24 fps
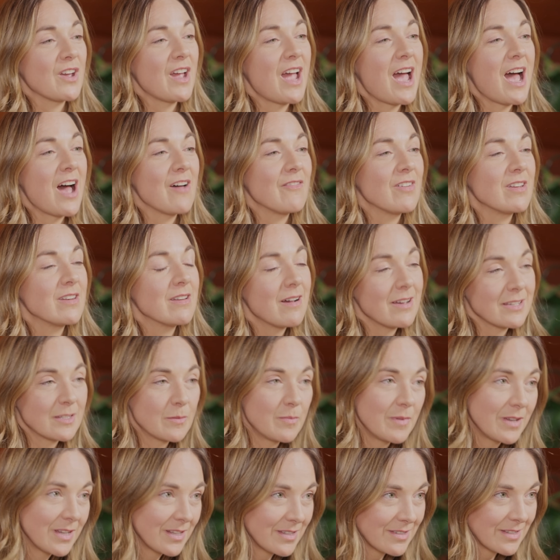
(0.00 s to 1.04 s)
have a nice
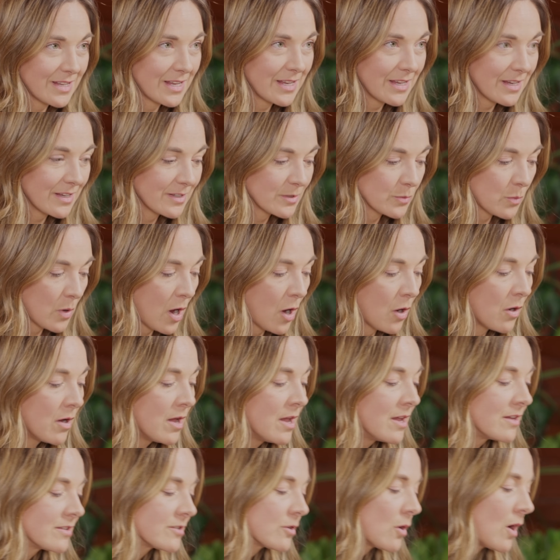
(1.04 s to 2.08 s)
big sink as well.
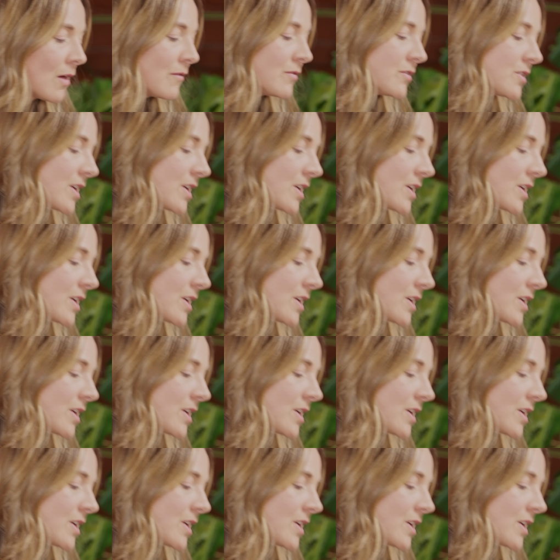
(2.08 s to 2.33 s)
So I've